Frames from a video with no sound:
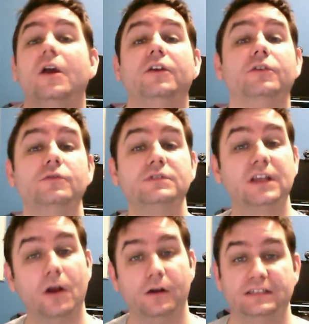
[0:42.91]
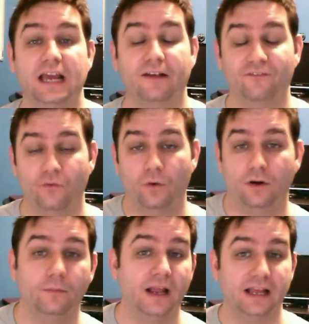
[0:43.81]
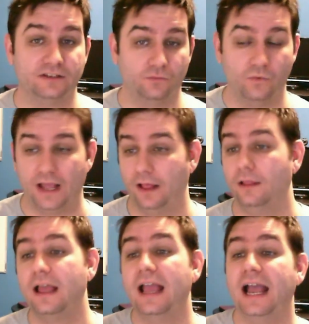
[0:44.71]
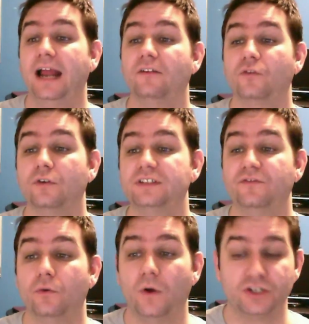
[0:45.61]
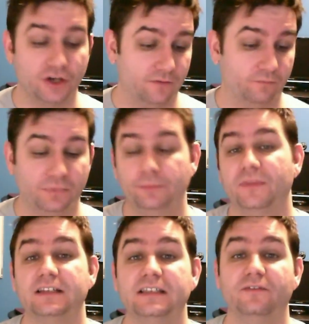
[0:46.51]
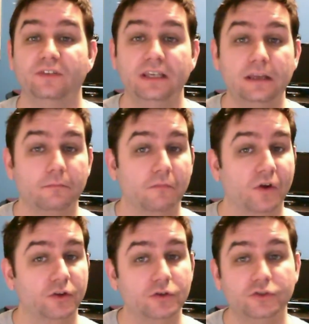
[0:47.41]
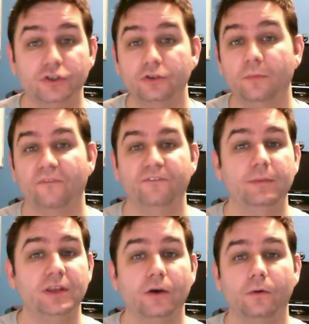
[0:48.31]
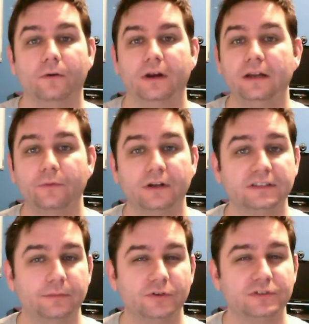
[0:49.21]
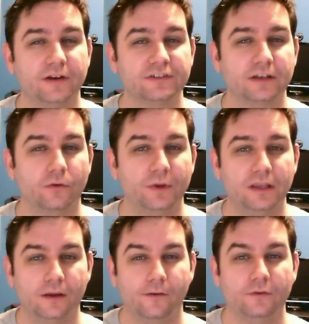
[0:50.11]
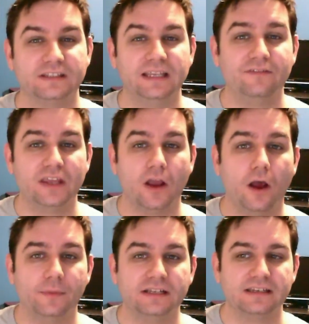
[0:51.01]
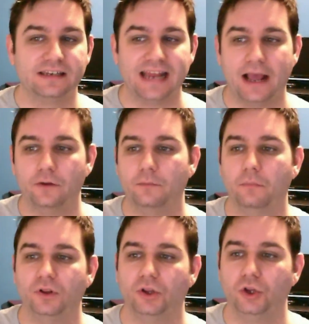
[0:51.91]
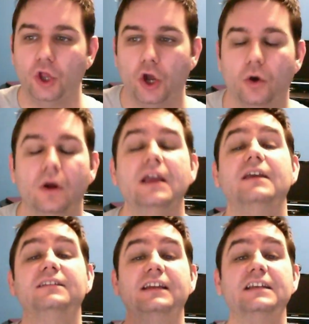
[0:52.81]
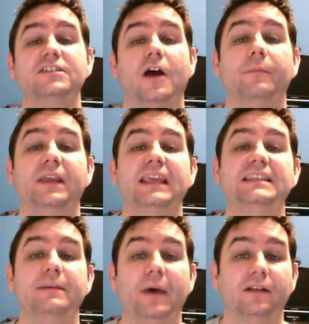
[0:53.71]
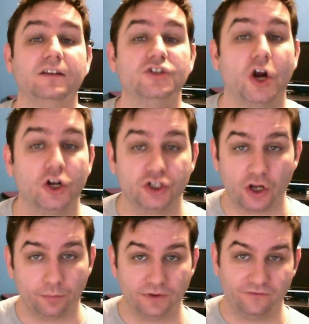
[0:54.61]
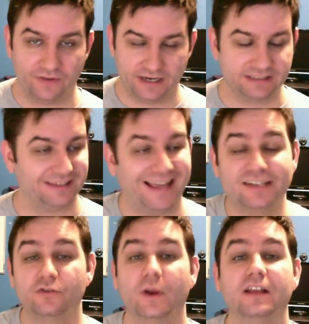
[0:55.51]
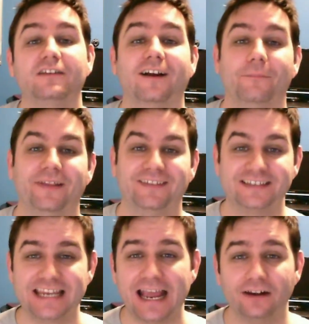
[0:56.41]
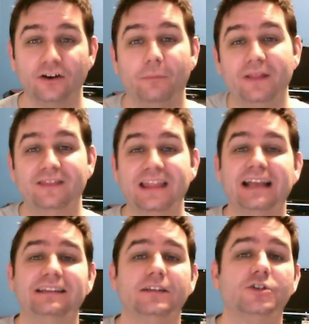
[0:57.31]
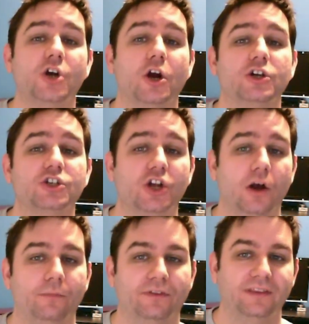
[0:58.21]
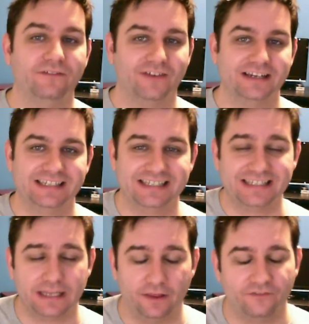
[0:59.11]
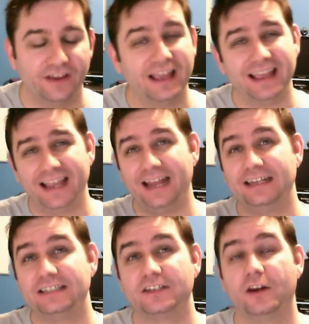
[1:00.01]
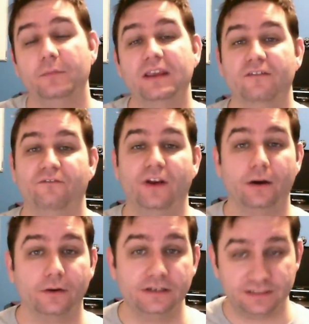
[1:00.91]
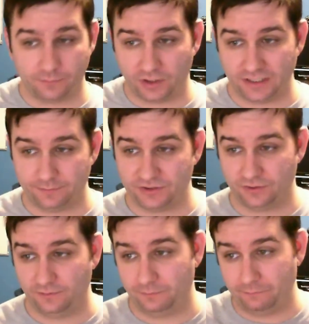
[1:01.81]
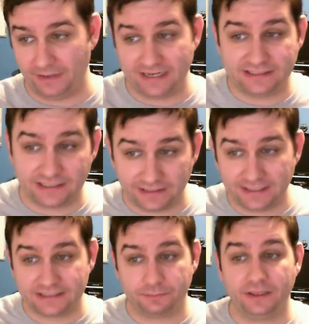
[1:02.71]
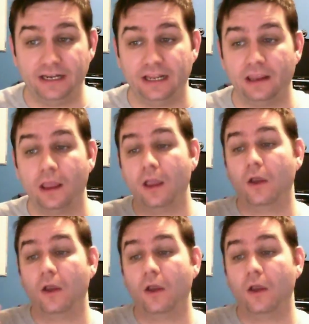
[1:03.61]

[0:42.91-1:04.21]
use the contact form as well. And of course, if you're watching on blip dot T V, YouTube, Vimeo, or anywhere else I post every single week, you can always leave a comment down below. Today's topic is about the charge-coupled device. Last week I talked about the scanner, but not the charge-coupled device itself. And this is going to be a very small episode, basically explaining